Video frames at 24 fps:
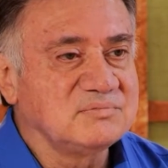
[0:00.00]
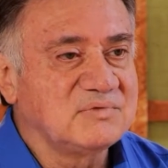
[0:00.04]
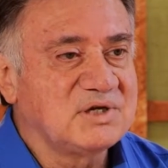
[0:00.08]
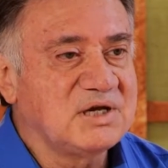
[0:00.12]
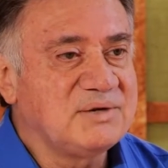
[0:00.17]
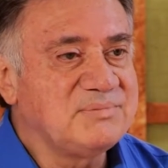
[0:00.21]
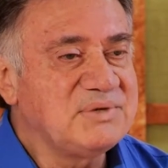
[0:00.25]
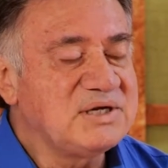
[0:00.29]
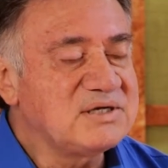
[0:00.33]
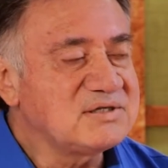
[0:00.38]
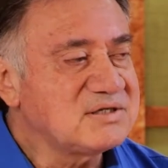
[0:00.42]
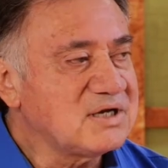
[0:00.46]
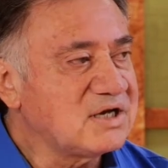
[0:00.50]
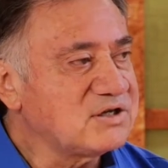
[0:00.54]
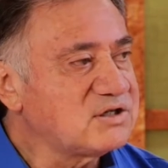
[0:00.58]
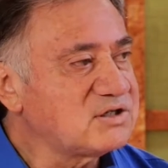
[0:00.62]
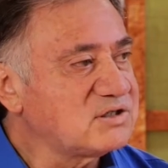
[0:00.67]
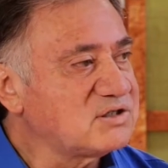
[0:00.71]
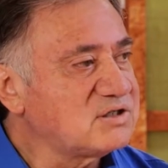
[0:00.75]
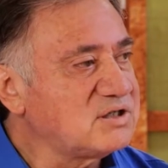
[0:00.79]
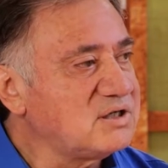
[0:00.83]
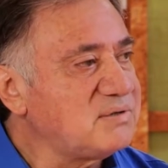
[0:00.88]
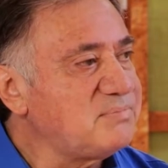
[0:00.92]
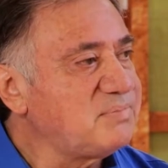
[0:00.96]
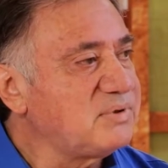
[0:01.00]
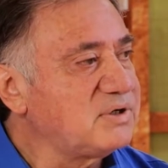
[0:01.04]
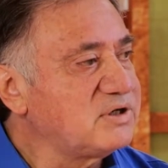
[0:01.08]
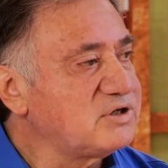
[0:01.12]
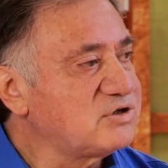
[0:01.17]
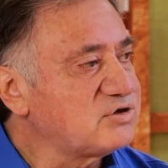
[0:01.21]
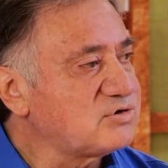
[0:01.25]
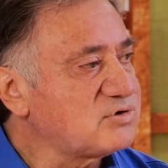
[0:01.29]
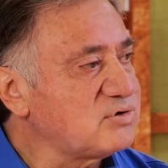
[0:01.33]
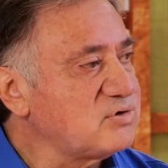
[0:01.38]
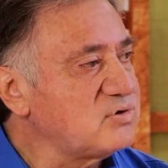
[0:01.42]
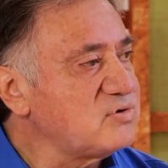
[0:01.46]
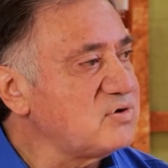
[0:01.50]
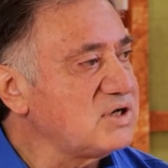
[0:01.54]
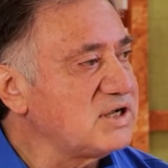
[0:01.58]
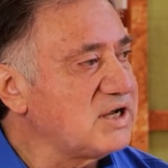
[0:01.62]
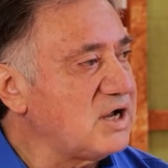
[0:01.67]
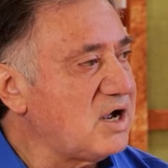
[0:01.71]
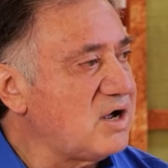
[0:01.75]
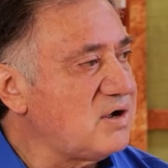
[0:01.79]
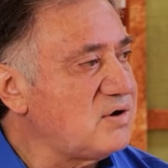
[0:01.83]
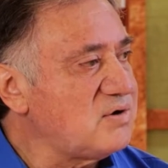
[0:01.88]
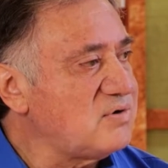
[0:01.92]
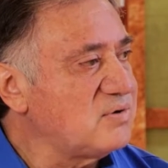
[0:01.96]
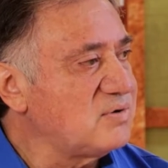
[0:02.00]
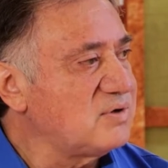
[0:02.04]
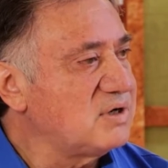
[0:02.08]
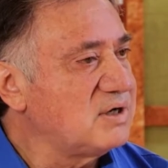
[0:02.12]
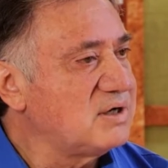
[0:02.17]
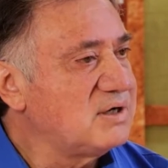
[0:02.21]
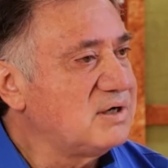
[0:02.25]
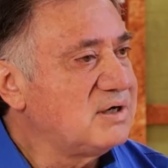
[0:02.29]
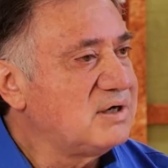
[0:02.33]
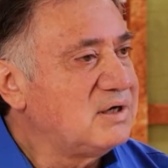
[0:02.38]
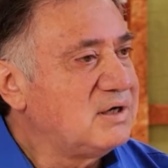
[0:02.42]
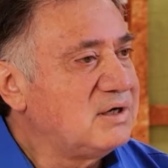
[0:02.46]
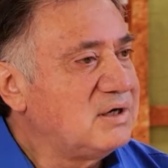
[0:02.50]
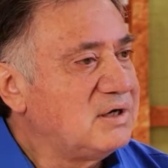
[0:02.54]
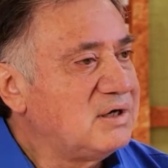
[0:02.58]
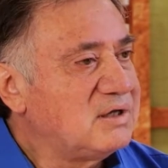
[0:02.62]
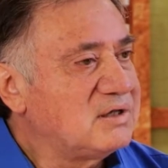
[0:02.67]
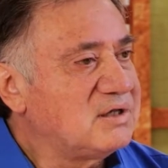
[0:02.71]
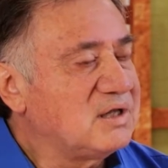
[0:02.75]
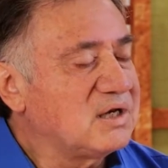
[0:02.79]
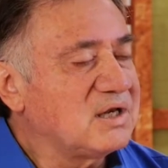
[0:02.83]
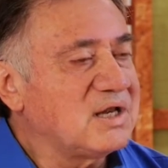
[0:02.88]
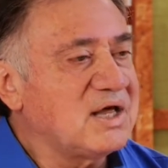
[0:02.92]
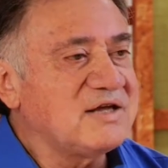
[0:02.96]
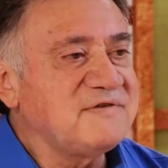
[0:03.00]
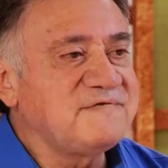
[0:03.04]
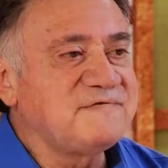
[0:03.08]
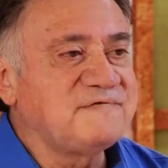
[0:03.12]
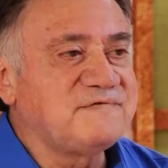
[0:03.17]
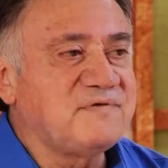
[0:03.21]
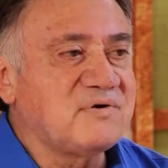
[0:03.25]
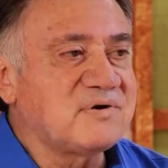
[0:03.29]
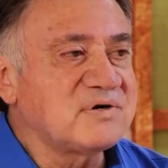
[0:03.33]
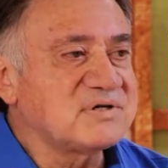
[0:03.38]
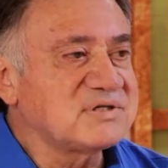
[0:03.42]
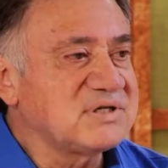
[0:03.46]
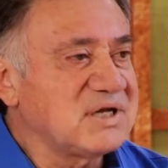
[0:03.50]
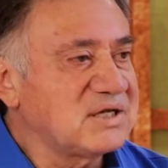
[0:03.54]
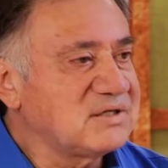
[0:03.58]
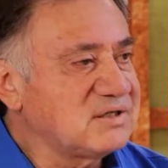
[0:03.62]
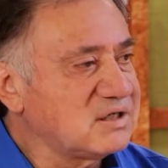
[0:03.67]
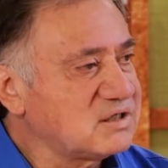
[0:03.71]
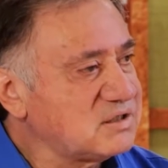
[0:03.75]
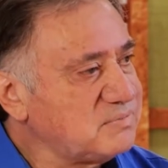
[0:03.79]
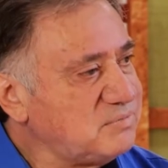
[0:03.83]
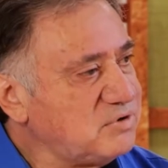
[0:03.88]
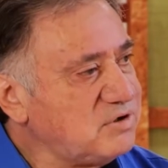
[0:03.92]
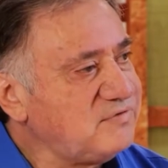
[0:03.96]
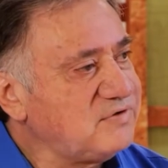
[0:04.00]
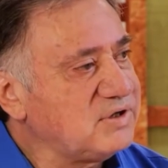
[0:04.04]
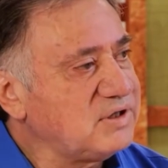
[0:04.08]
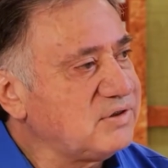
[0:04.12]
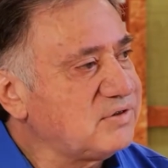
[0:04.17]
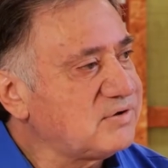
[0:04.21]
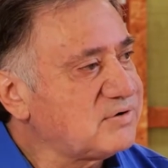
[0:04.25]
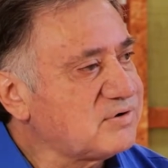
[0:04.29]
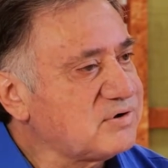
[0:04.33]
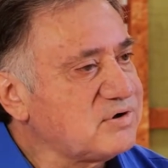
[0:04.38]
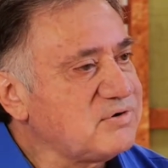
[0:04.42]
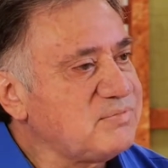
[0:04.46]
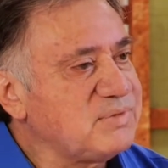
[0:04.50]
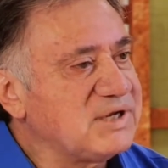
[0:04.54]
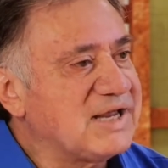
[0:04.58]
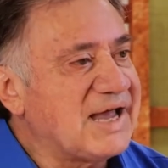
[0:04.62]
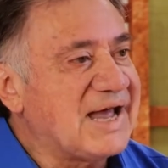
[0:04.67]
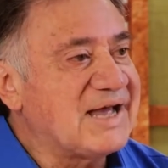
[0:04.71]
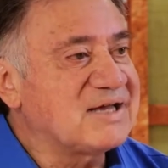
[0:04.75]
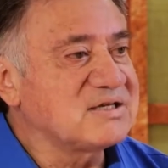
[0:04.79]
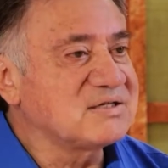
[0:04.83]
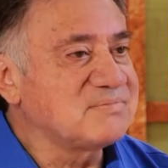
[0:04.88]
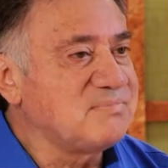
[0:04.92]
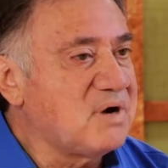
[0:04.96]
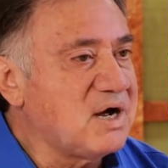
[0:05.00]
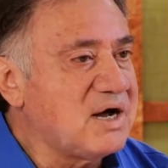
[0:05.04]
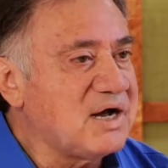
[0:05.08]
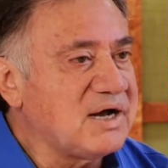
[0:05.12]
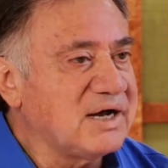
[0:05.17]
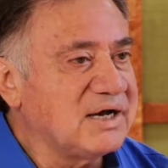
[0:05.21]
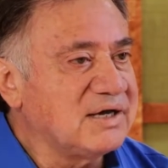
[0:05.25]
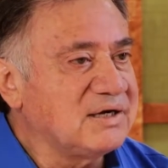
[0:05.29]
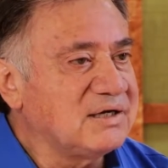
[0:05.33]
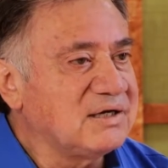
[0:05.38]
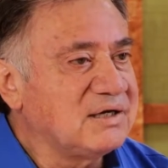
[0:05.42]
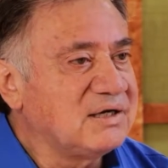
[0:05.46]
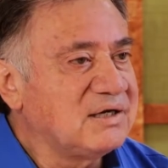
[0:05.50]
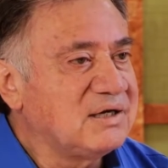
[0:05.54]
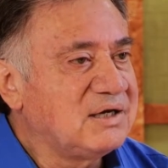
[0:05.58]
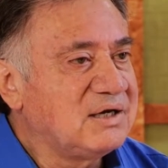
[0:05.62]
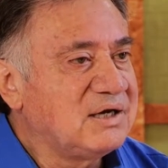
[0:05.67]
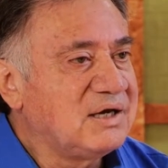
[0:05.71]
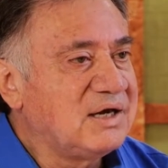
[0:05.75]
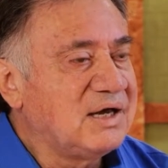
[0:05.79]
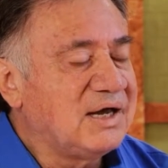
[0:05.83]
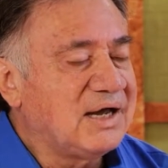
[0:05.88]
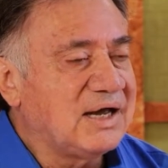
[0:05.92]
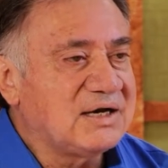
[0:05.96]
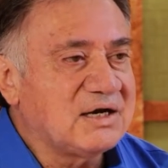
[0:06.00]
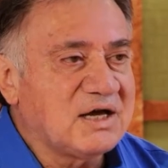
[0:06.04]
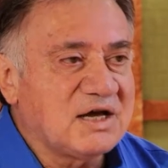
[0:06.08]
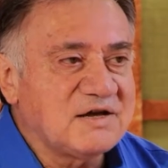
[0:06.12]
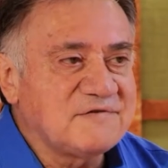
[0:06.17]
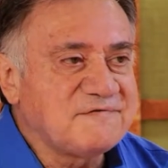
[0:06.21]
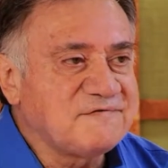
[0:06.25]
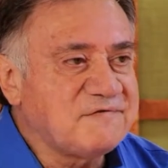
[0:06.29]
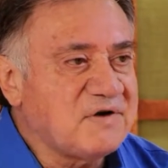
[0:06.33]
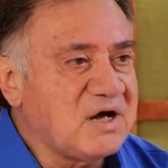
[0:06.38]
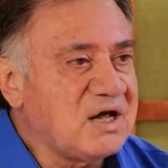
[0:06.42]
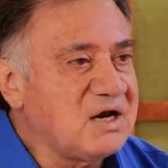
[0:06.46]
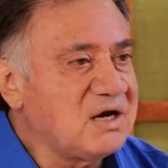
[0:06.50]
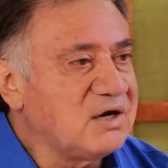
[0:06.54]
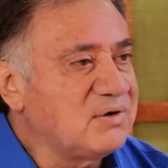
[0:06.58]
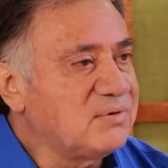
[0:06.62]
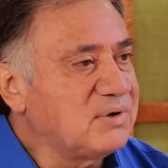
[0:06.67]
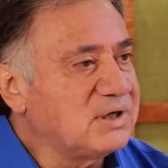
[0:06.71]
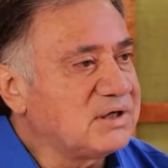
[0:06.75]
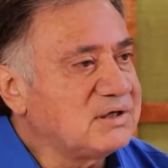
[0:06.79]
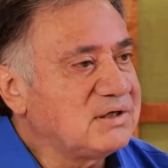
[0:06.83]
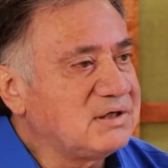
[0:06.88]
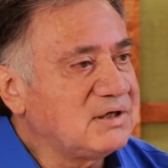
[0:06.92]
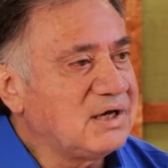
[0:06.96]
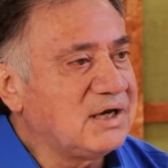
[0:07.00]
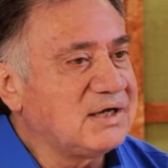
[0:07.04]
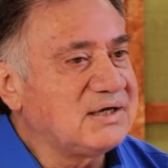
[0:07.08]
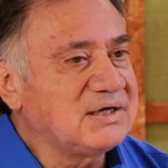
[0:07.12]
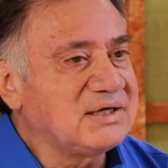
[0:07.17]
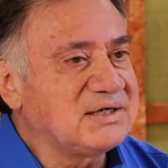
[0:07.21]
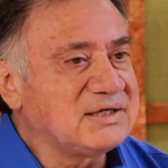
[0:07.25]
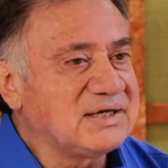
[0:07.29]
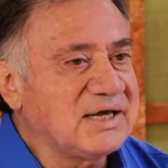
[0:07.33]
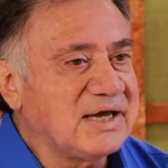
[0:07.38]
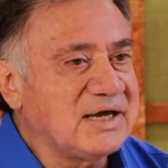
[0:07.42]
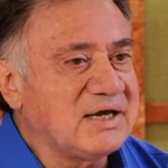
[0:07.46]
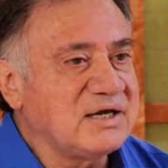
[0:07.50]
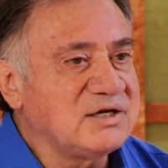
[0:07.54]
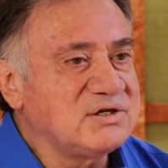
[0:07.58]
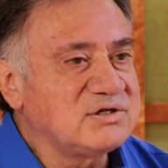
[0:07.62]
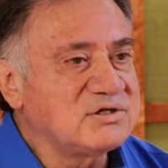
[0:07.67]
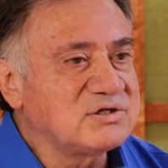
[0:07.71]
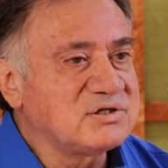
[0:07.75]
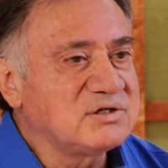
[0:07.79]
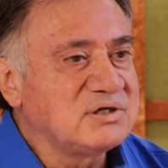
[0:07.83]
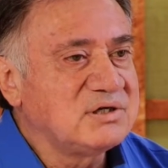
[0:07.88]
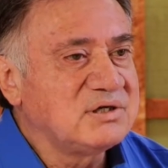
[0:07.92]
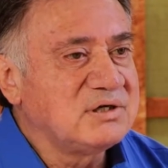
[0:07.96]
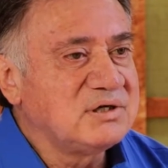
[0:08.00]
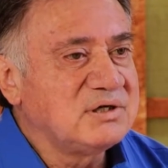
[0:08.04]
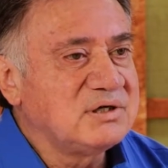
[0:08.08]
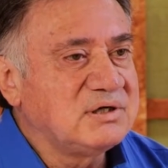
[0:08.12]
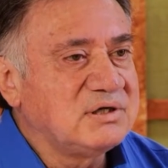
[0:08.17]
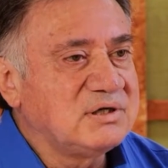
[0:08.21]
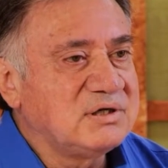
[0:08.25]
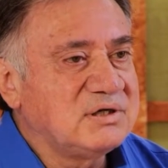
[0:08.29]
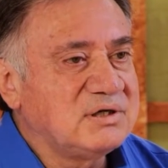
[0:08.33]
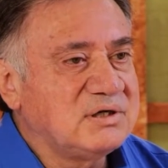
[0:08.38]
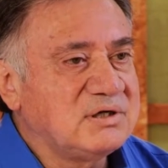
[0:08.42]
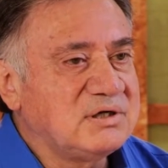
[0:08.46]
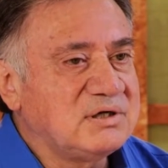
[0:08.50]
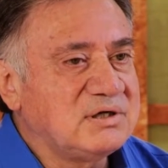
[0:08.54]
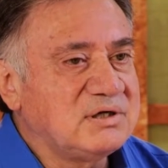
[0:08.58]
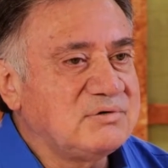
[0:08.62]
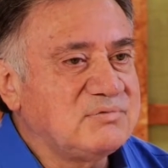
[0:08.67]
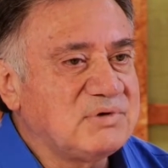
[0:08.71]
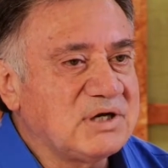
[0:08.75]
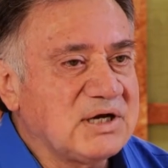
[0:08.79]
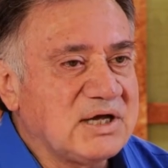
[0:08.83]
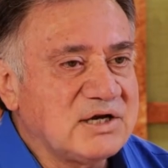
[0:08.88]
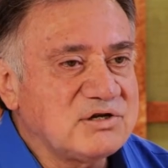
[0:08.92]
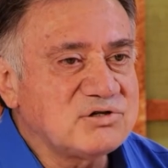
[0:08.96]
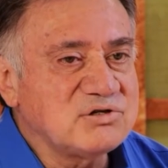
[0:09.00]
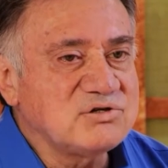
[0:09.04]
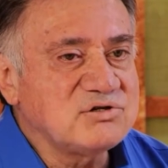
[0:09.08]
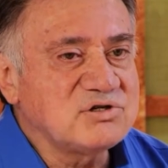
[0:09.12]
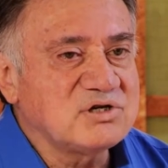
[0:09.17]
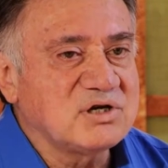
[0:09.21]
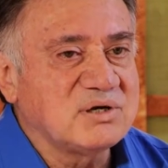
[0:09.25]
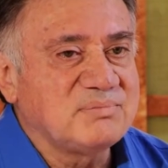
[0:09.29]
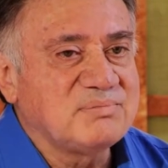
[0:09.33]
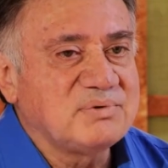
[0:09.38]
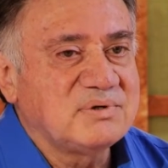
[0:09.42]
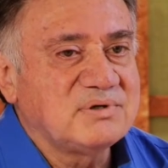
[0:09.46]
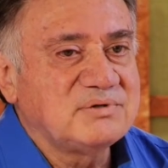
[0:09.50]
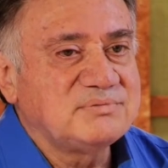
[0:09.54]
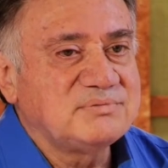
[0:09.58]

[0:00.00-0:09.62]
It means I simply, truly own the life force as it's moving through me as mine, and I follow it and engage in relationship.